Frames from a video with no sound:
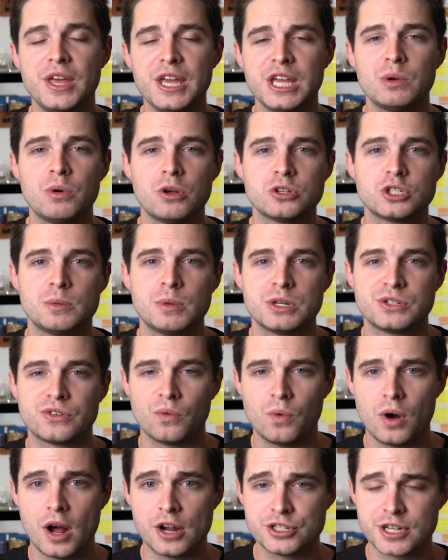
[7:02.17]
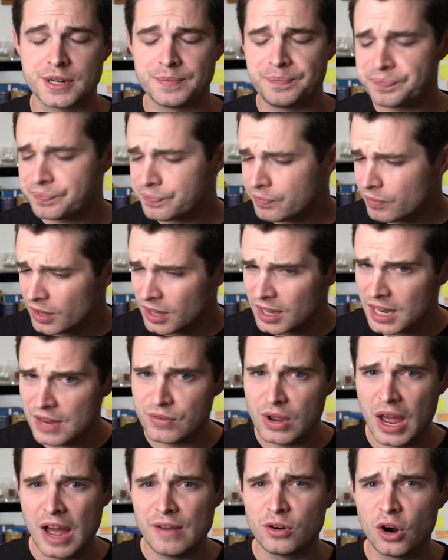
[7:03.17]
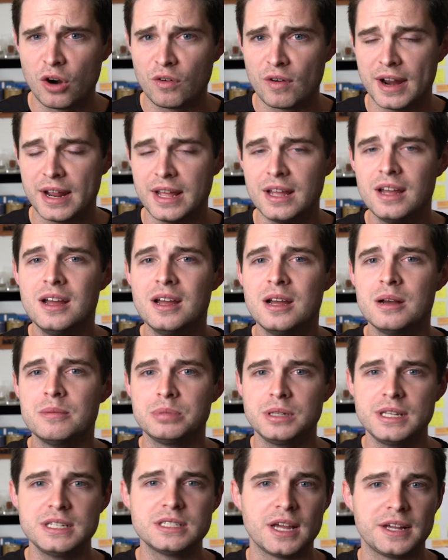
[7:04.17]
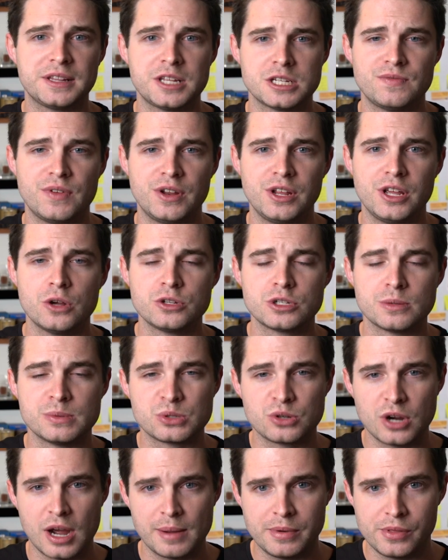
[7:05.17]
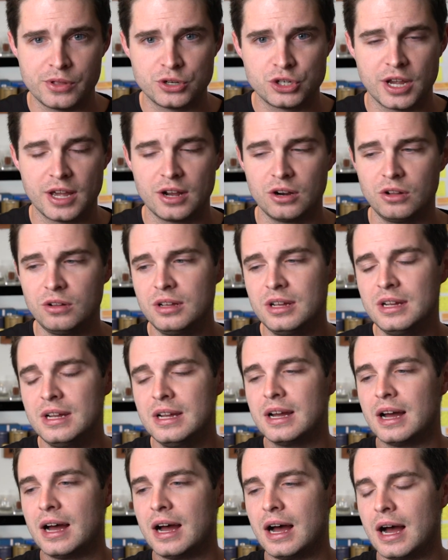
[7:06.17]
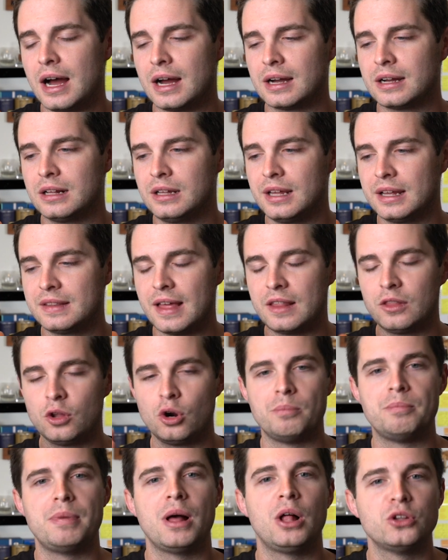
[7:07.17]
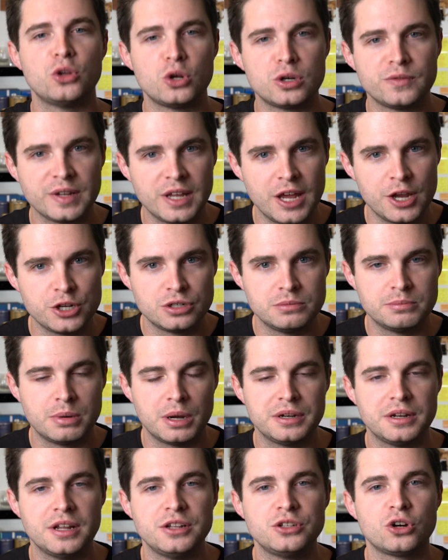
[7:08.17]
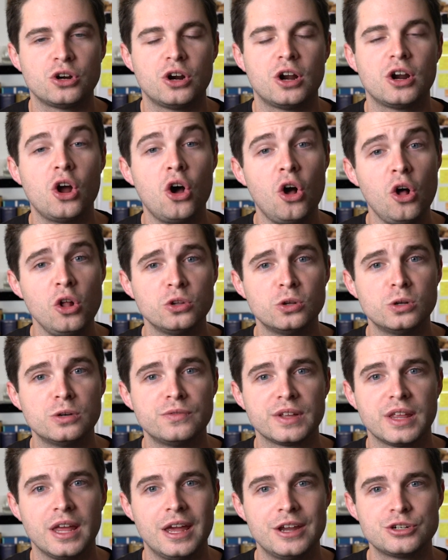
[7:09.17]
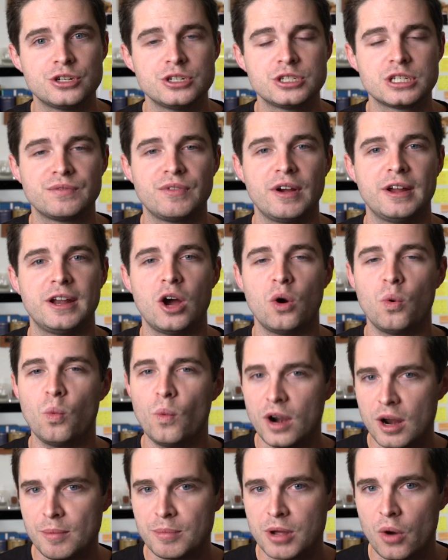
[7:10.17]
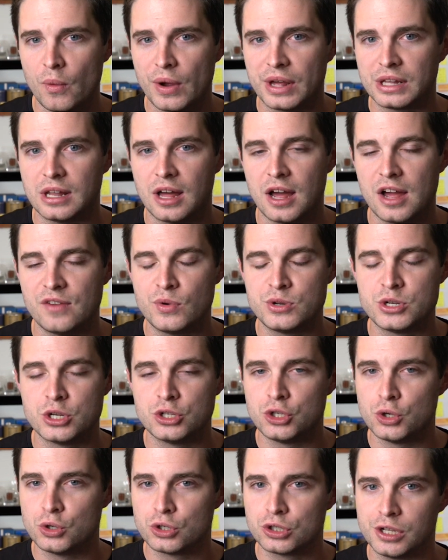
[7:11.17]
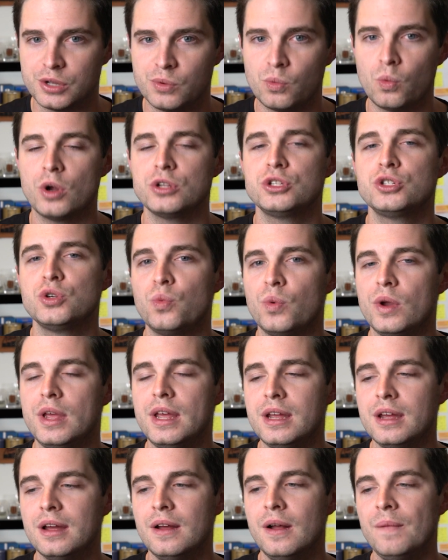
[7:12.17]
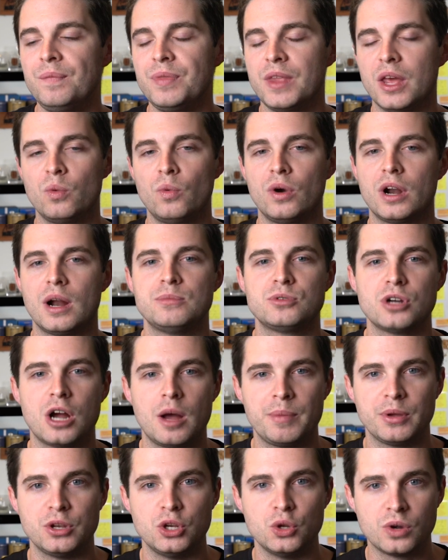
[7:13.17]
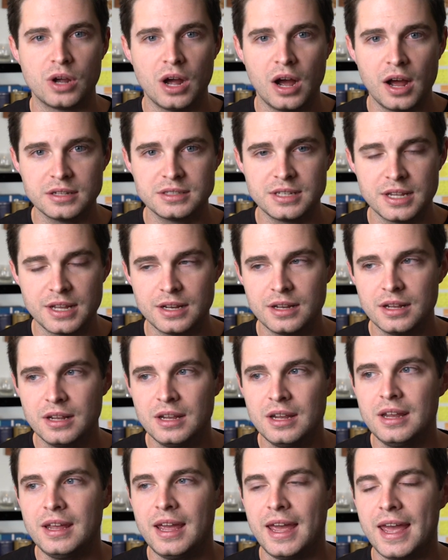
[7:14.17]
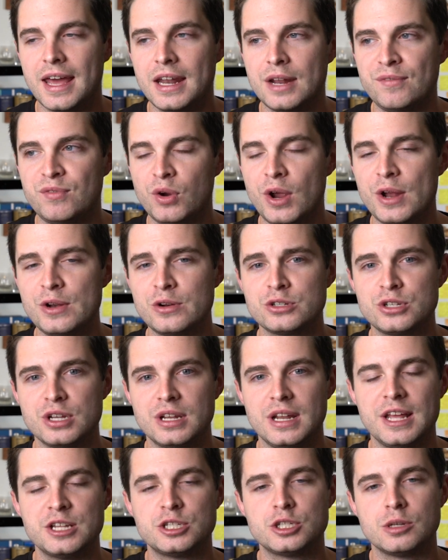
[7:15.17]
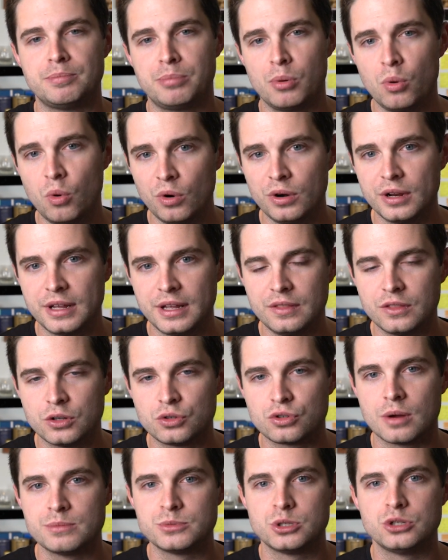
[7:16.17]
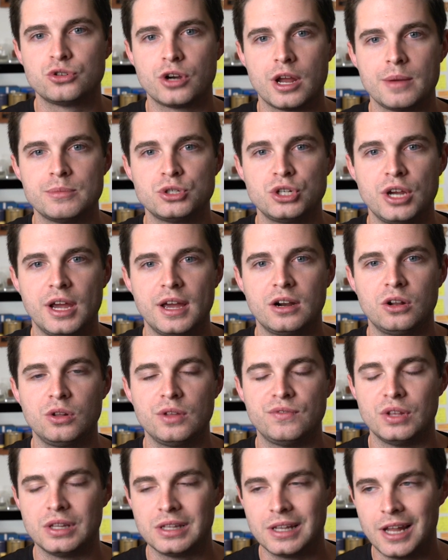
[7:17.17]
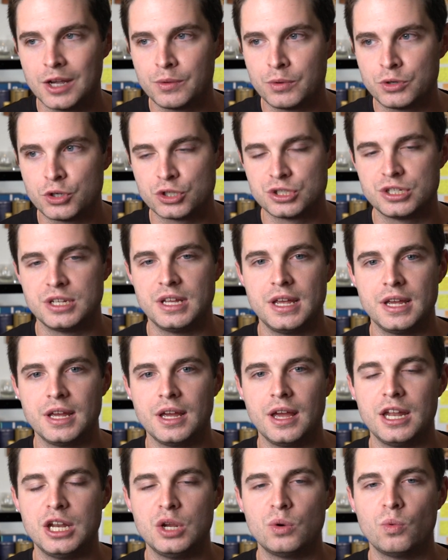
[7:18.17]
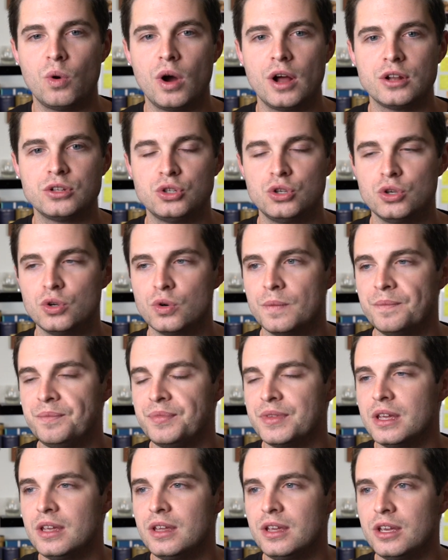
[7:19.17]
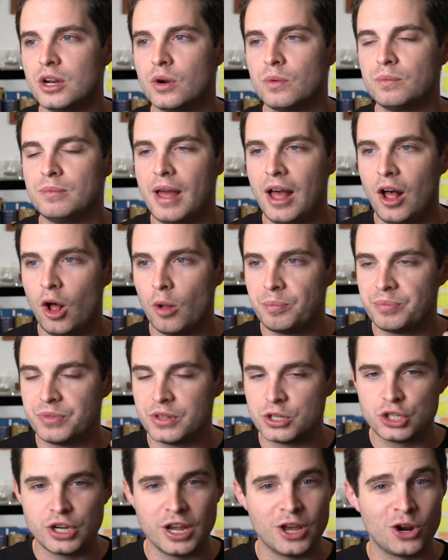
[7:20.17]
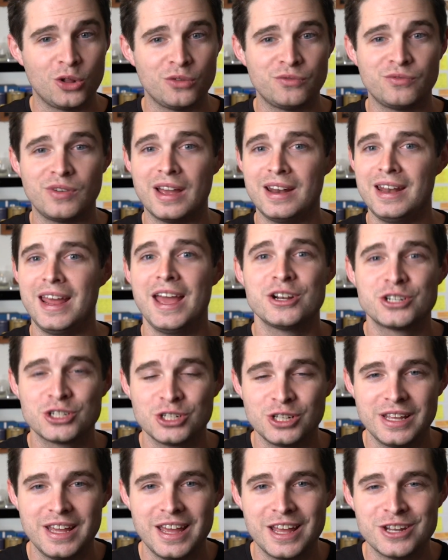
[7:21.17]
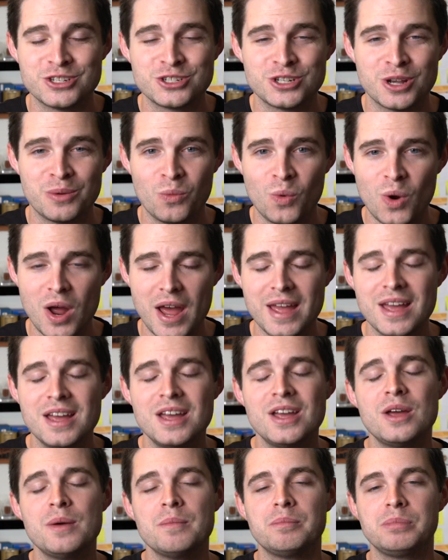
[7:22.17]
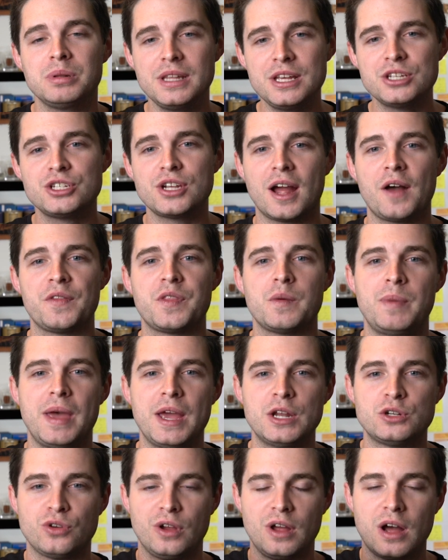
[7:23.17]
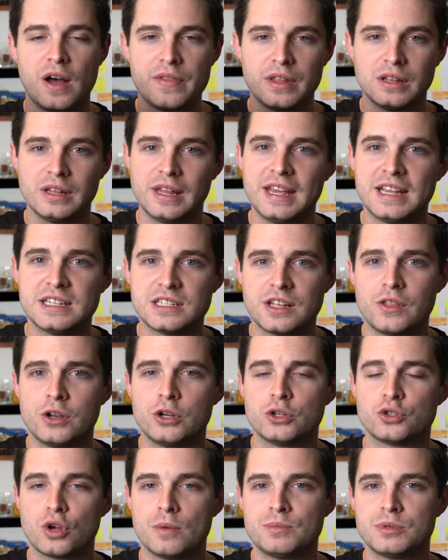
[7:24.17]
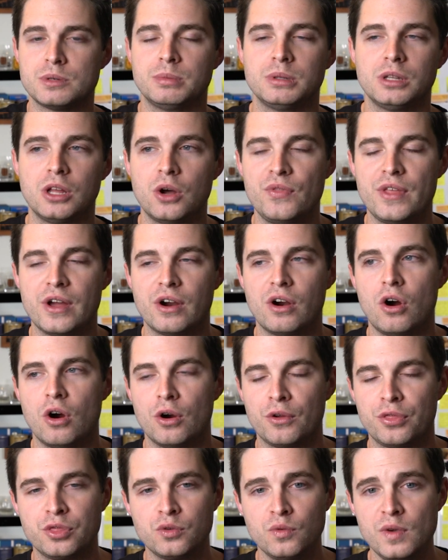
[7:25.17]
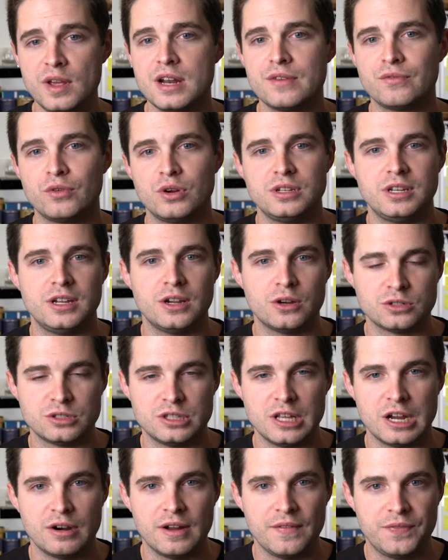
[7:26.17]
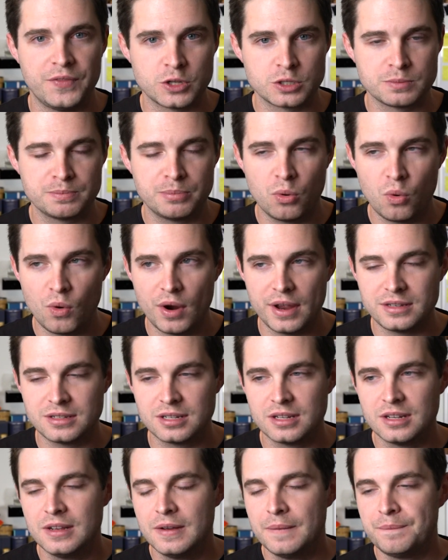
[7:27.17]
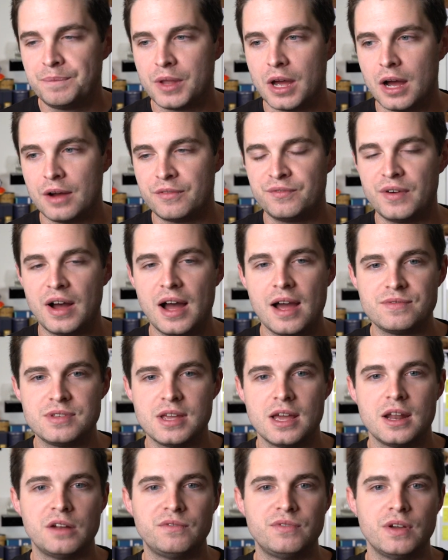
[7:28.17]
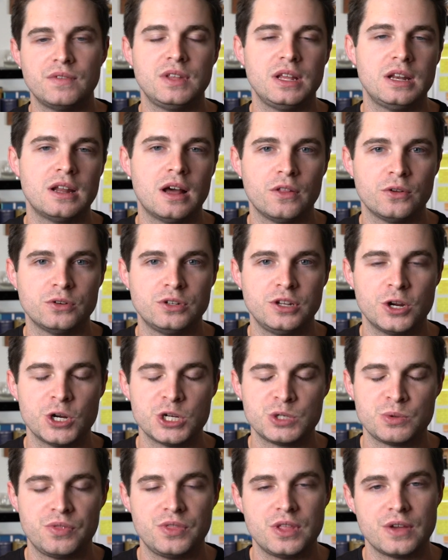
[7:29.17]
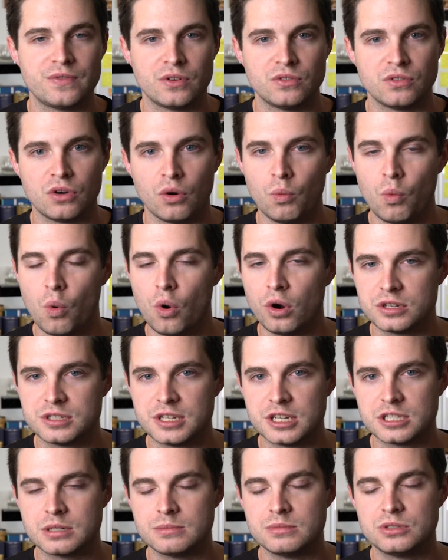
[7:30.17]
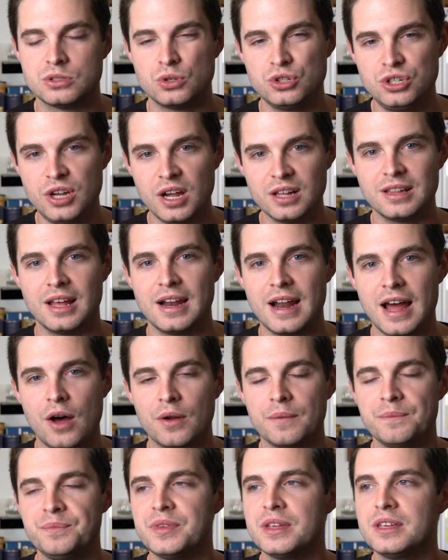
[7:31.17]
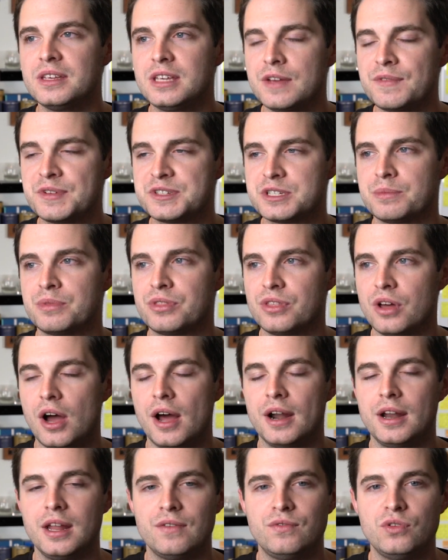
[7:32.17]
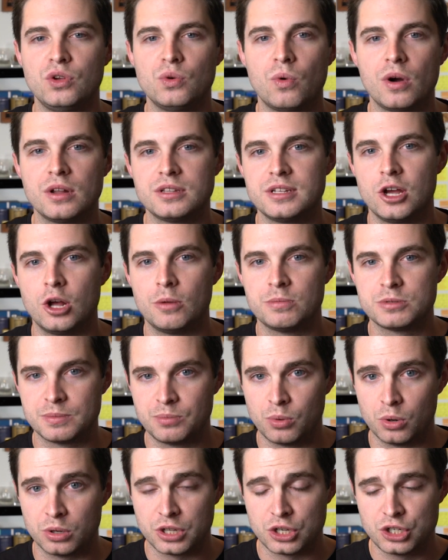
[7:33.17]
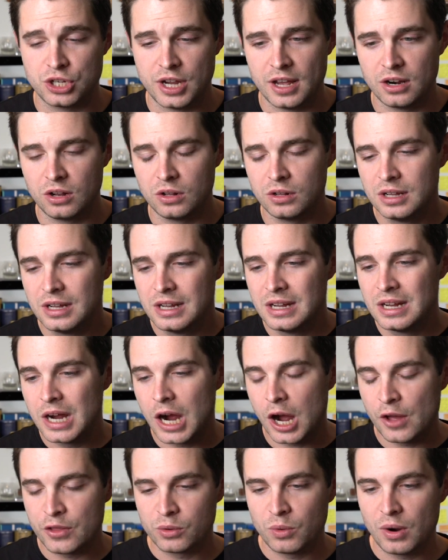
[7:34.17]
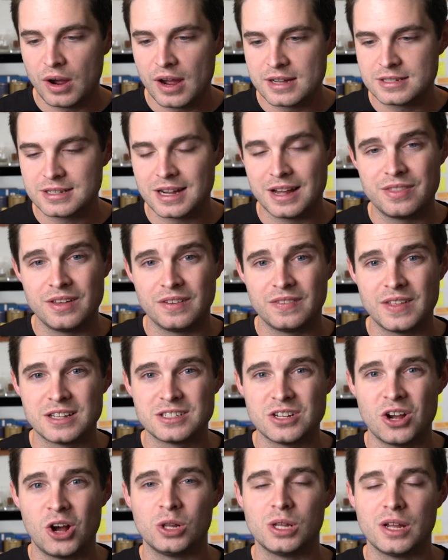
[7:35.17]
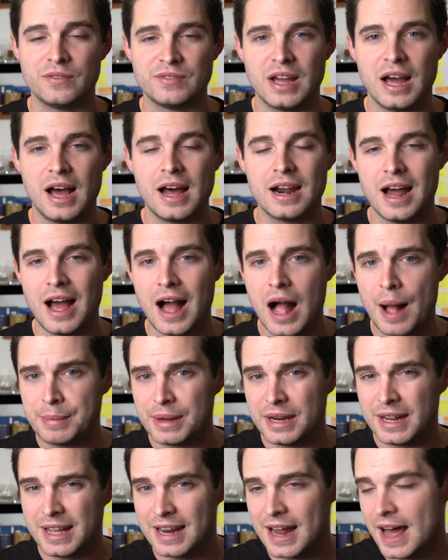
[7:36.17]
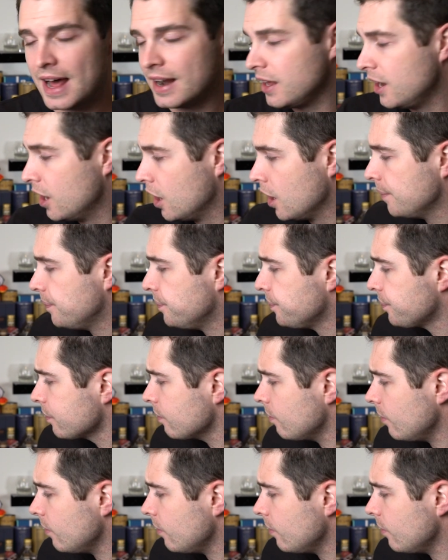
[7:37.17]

Thank you all so much for watching. If you haven't already, please like this video, subscribe to the channel, click that little bell notification button and turn on all notifications to find out when I'm going live, which is usually once a week, and when I'm dropping new content. And if you're interested in supporting the Drums and Drams channel, if you like what you're seeing and you want to, you know, help the channel financially in some way, please check out the Patreon. The link is in the description below. There are 3 different tiers there at this point, $5, $10, and $15 tiers with different reward systems. So check that out. Give it some thought if you want to help support the channel. Otherwise, I think that's all I've got. I'm going to get out of here